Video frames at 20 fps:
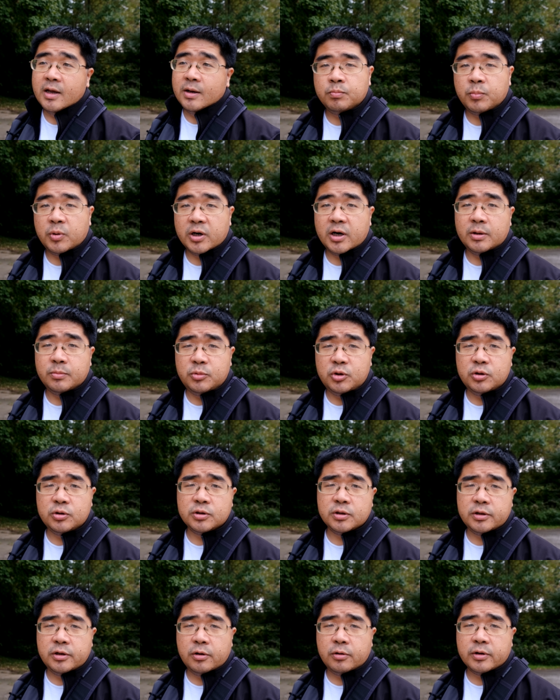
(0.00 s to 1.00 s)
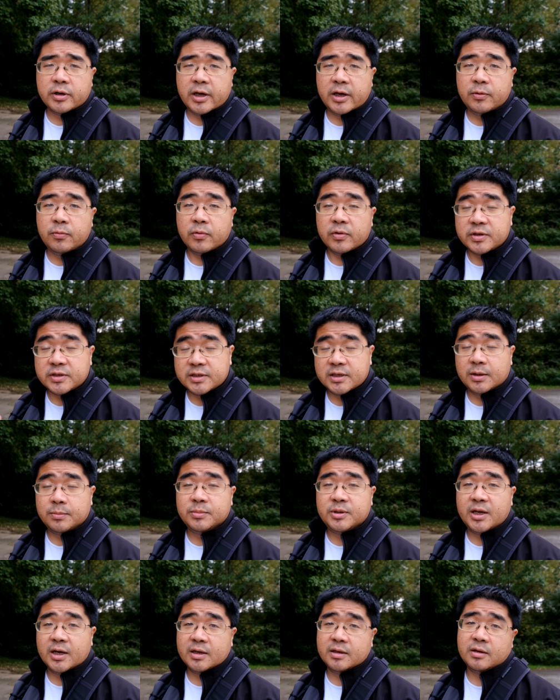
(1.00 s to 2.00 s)
but I'm usually okay with some
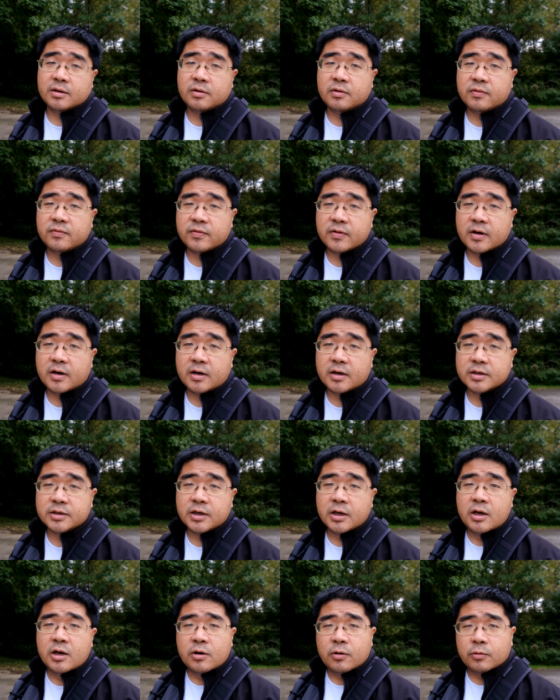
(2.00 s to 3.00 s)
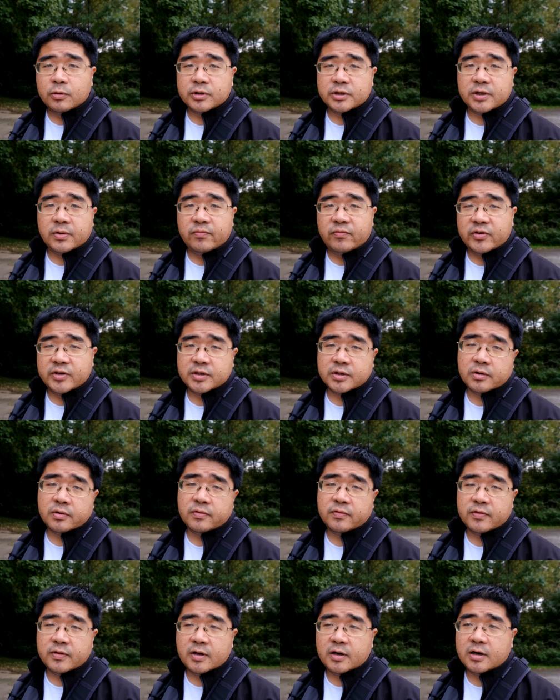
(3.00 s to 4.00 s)
technical flaws or some physical
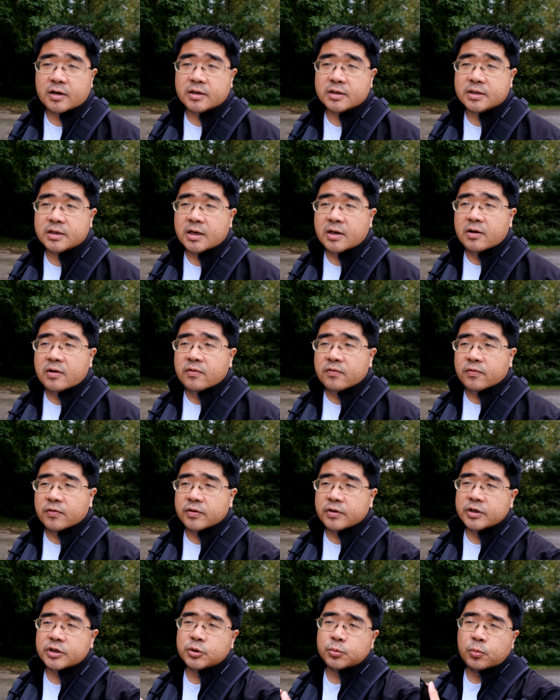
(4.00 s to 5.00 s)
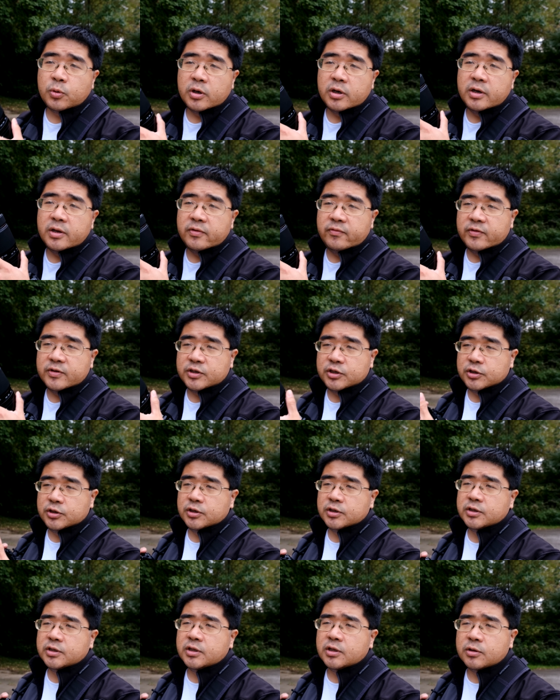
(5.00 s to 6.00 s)
flaws. For this one if it's
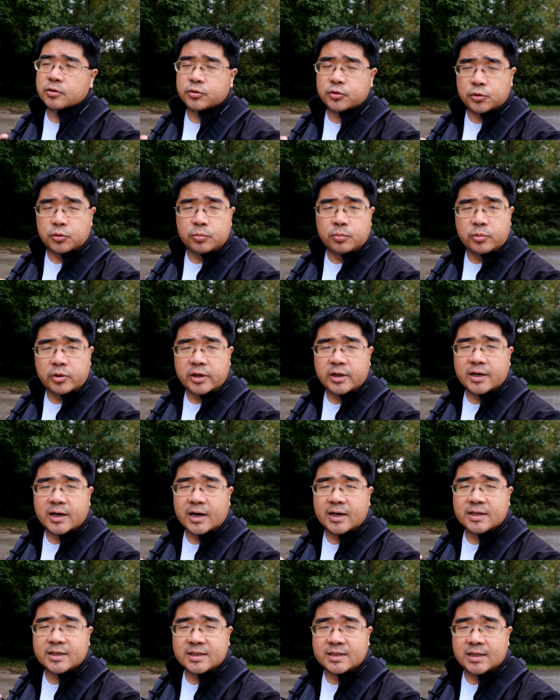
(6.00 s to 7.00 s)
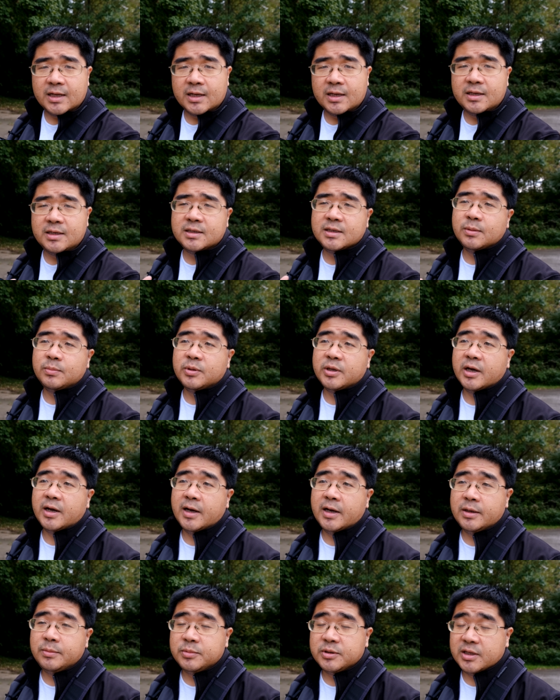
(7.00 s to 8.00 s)
just the zoom ring kind of sticking
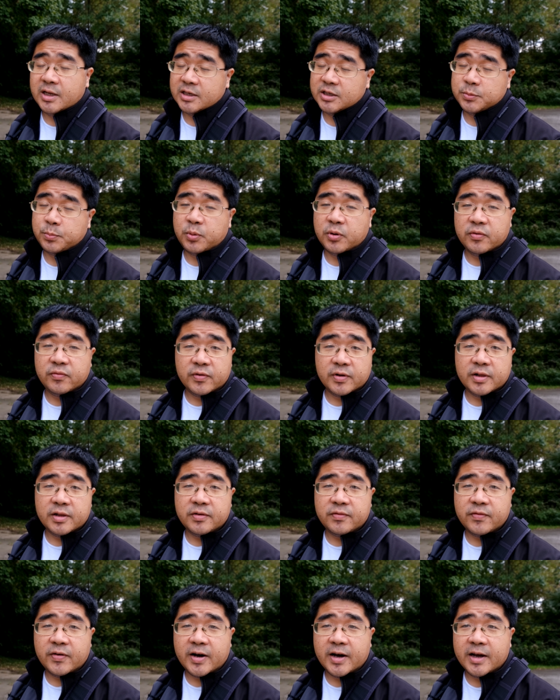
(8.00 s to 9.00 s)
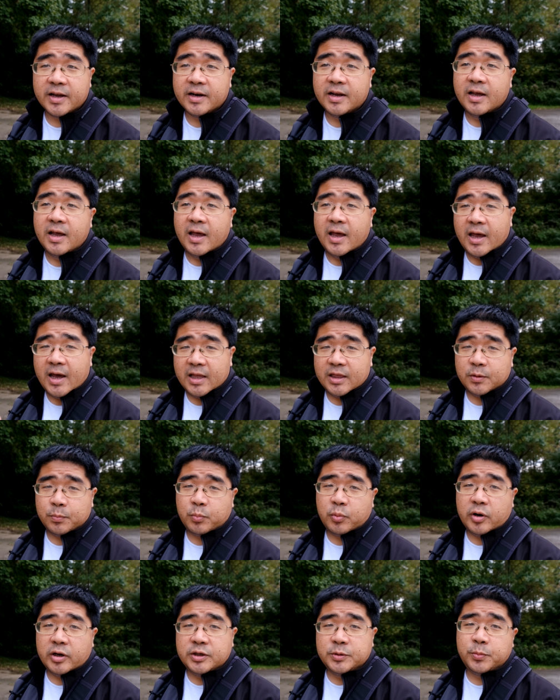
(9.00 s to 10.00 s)
sometimes that's perfectly fine. At the
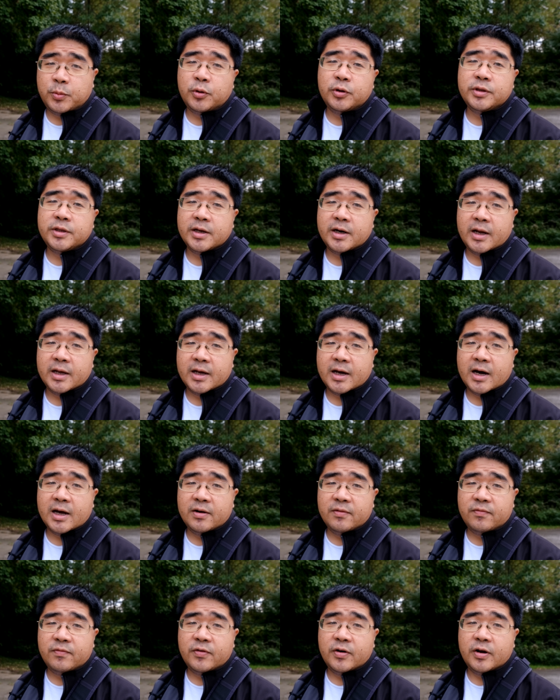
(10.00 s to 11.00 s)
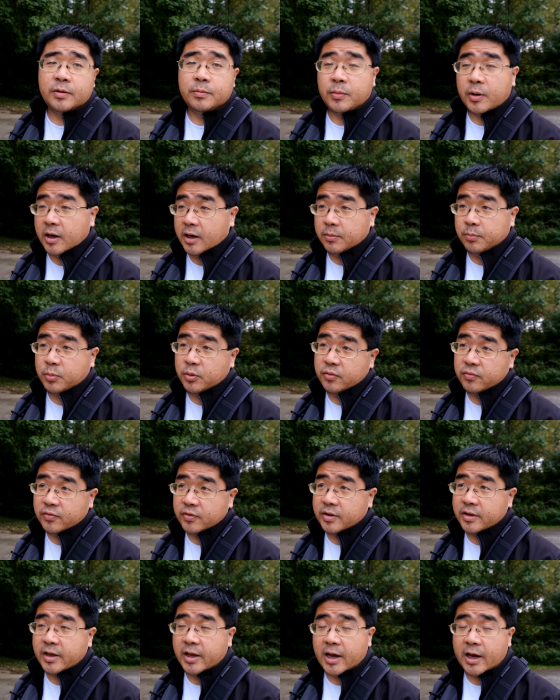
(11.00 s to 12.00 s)
price point that I got it from I'm
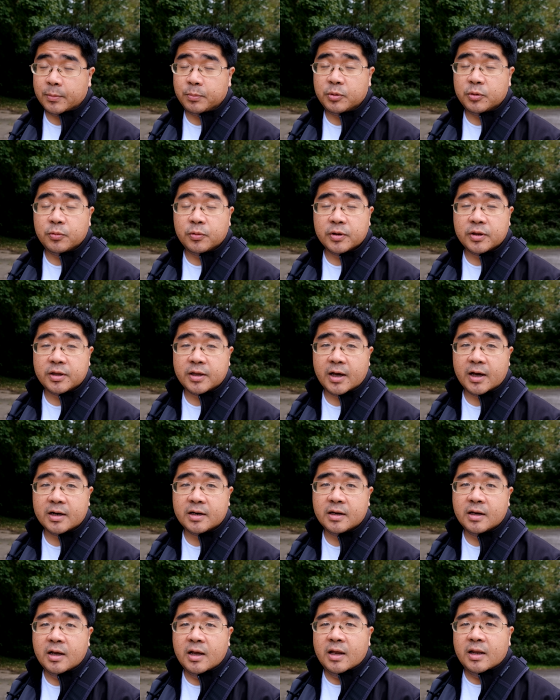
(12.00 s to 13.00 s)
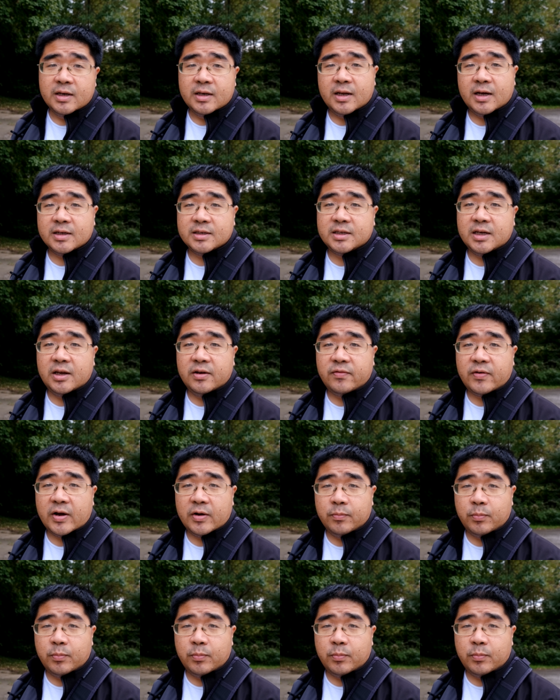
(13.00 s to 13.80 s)
perfectly happy with that. Now say if I